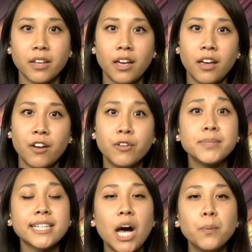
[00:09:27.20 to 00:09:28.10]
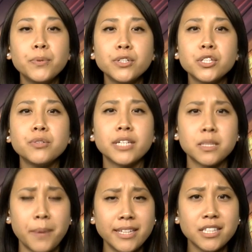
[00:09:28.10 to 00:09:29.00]
From scalpers to
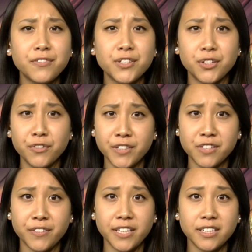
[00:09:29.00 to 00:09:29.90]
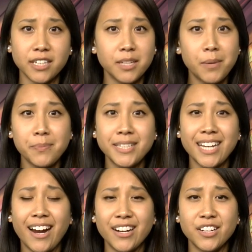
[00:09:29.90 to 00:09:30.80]
expensive service fees, you might be
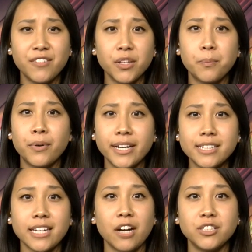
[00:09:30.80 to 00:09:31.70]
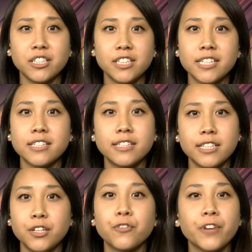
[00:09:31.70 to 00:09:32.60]
tired of all the price gouging just to see your
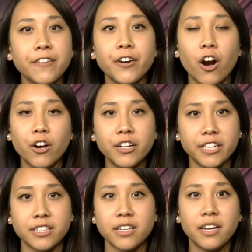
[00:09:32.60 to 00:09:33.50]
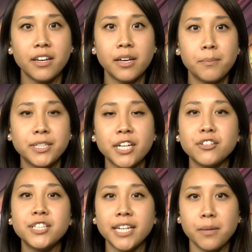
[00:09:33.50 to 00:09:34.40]
favorite artist. But check your
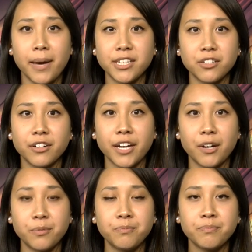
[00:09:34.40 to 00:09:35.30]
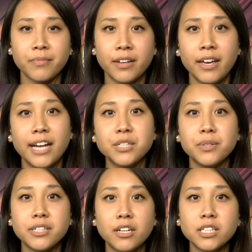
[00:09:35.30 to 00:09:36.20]
Ticketmaster account. As a
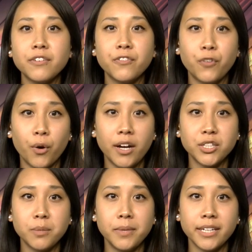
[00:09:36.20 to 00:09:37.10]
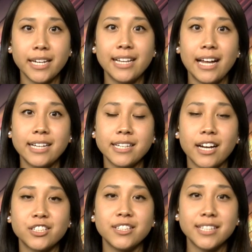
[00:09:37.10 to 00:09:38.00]
result of a $400 million class action
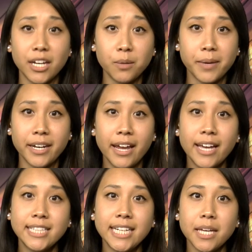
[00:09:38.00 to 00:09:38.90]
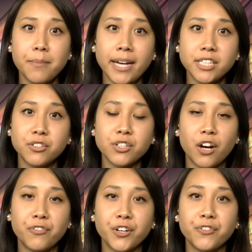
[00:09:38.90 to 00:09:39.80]
settlement, Ticketmaster is
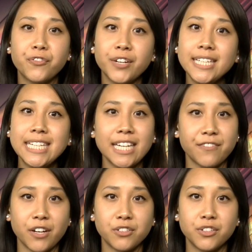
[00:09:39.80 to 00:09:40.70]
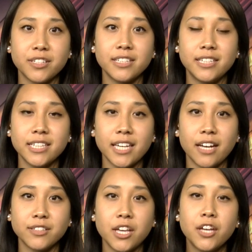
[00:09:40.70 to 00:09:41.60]
offering free ticket vouchers and discounts
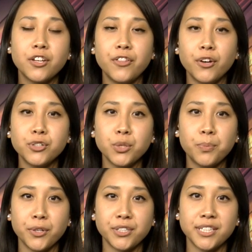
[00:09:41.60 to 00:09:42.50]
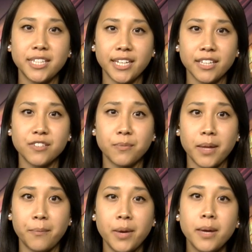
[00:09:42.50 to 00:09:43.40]
to those who purchased tickets from them
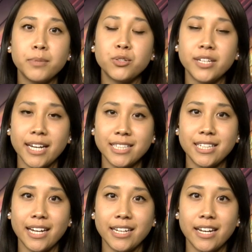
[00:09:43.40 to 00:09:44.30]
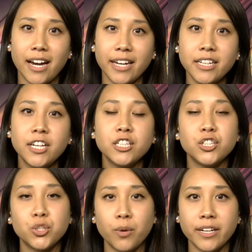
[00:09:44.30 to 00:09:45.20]
between 1999 to
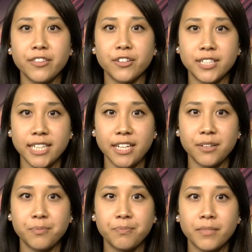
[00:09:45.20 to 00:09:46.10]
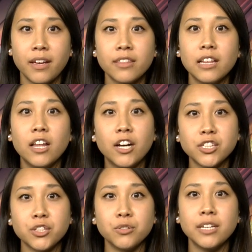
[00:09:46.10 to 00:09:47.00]
2013. The
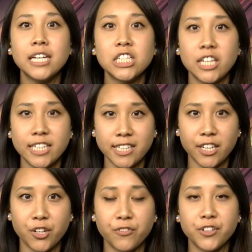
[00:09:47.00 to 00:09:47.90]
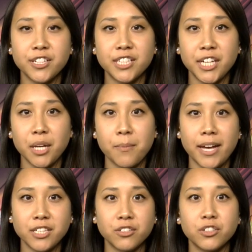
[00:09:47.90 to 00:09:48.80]
lawsuit, Schlesinger versus
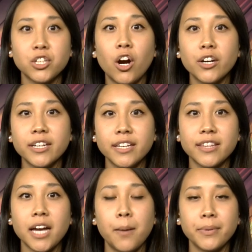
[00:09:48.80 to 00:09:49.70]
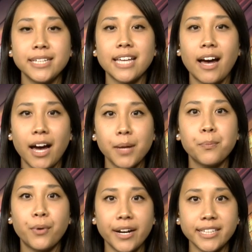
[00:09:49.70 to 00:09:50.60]
Ticketmaster, targeted the company's
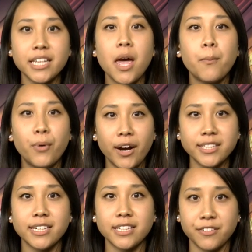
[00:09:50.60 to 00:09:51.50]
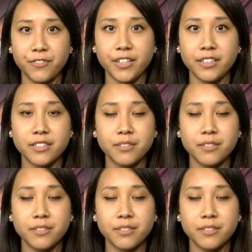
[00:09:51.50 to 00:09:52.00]
high-price processing fees.